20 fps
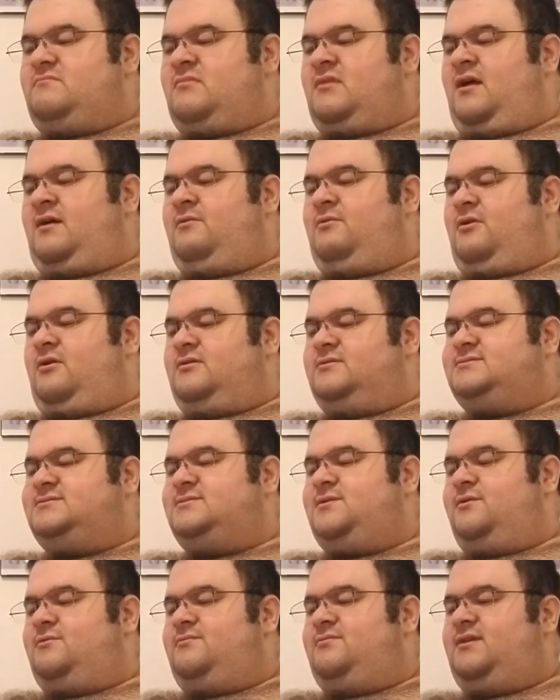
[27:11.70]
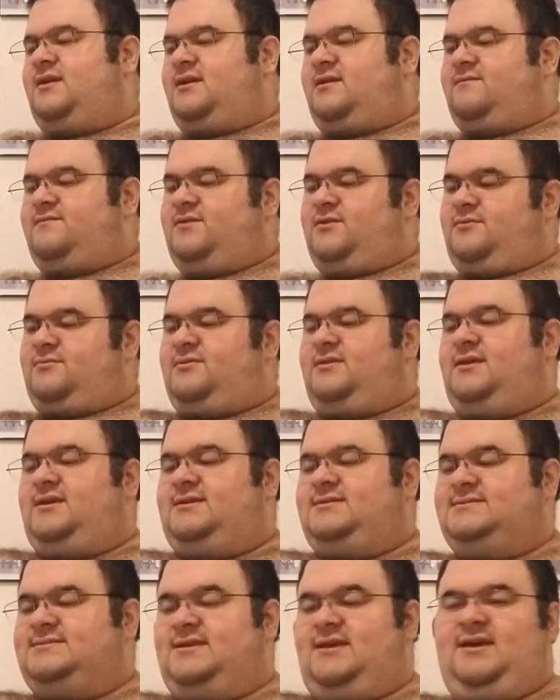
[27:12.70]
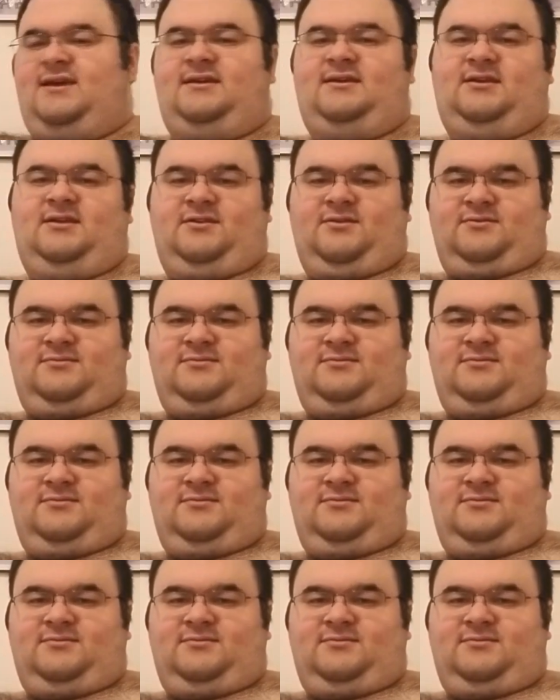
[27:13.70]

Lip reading: I'll also think of new things like,